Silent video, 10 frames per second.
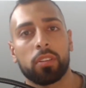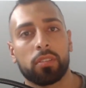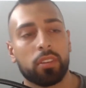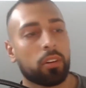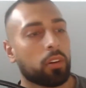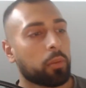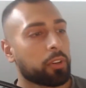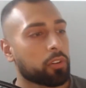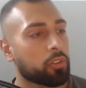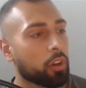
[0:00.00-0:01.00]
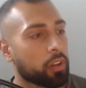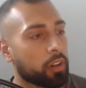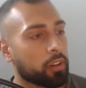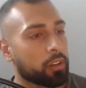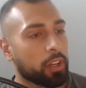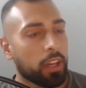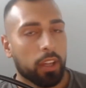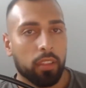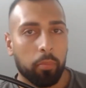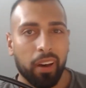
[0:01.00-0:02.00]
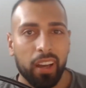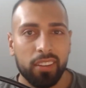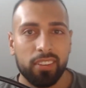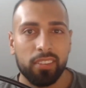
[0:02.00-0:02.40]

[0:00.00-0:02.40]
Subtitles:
so I'm going to show you the parts,